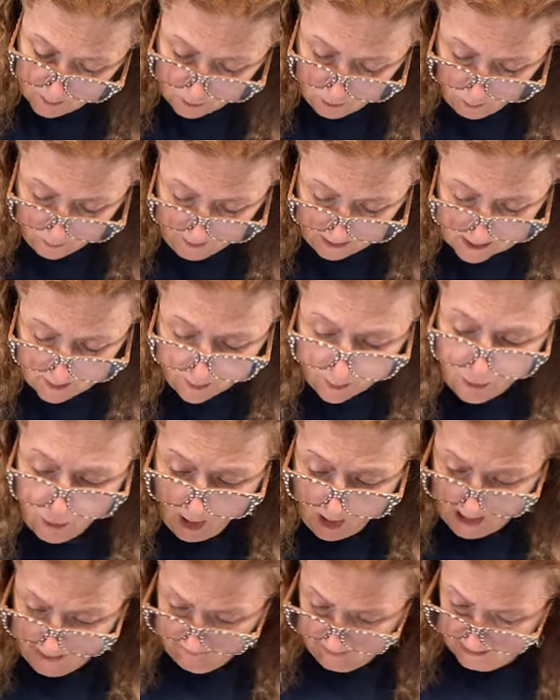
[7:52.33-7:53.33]
group that's
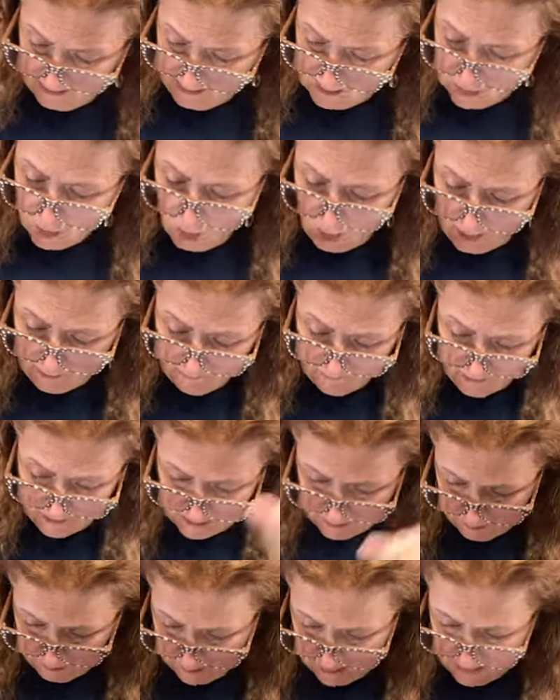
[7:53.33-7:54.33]
private. It's off
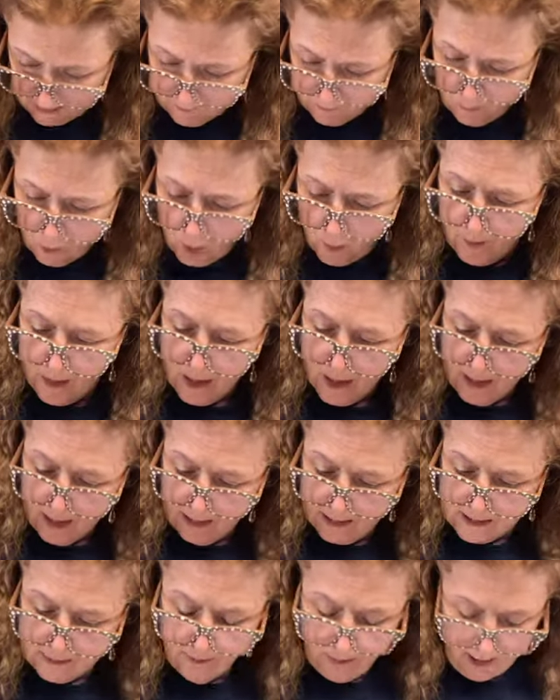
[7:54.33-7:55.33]
this platform.
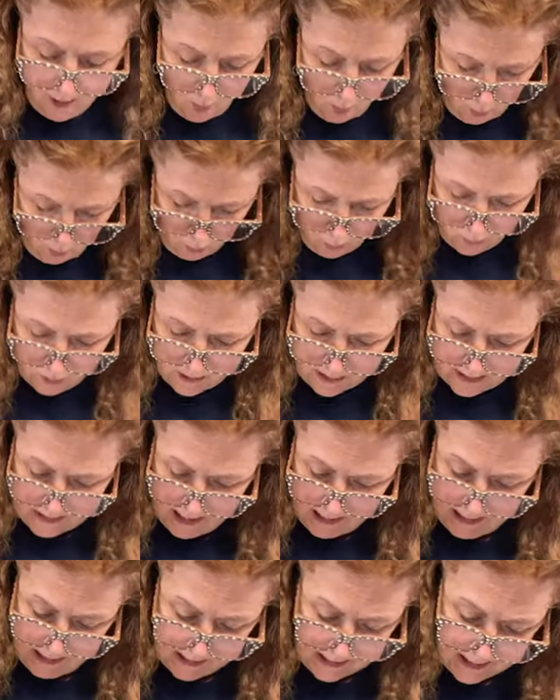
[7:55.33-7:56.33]
It's my own
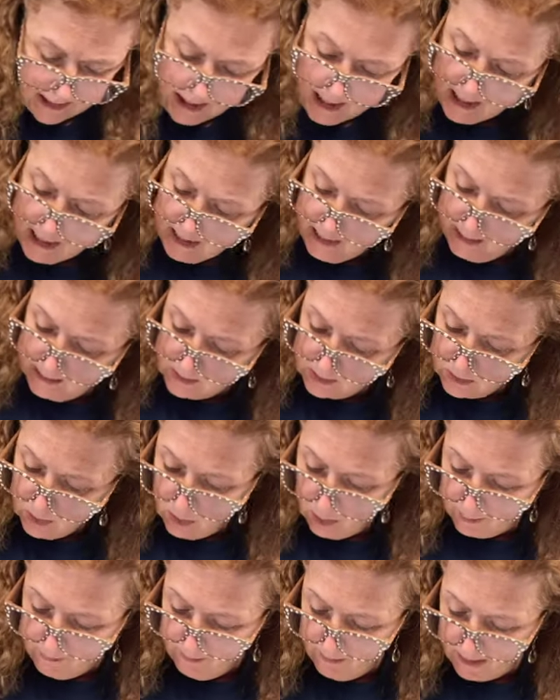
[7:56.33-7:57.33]
site. It's
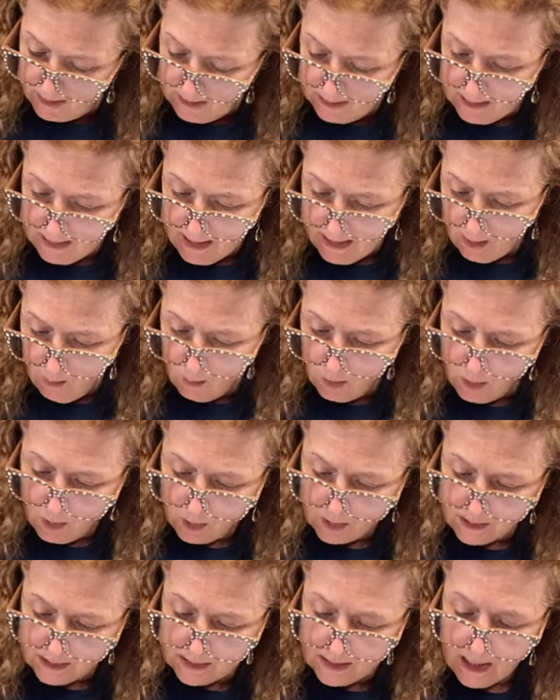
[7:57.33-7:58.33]
called Mighty
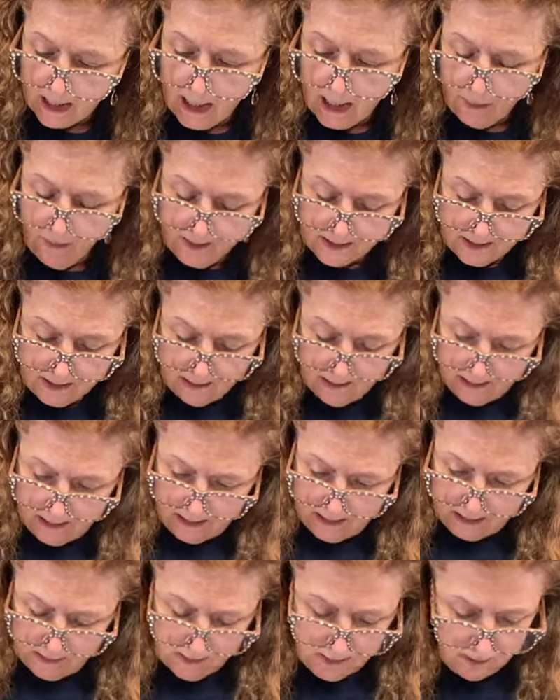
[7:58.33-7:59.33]
Networks. There's a
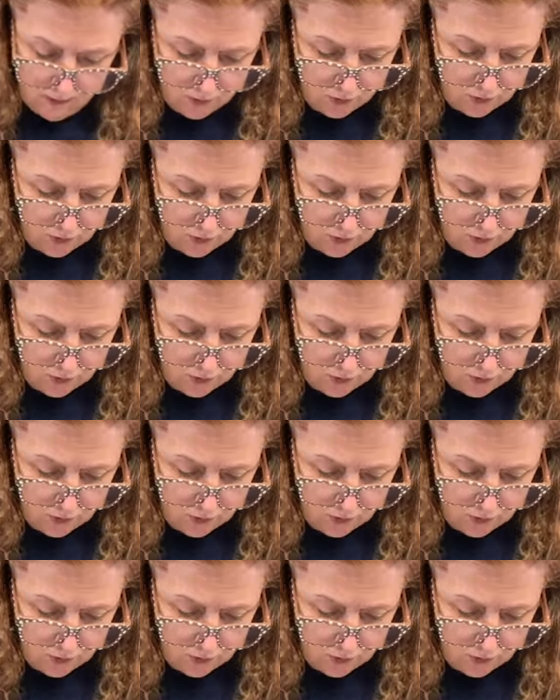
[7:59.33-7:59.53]
link in the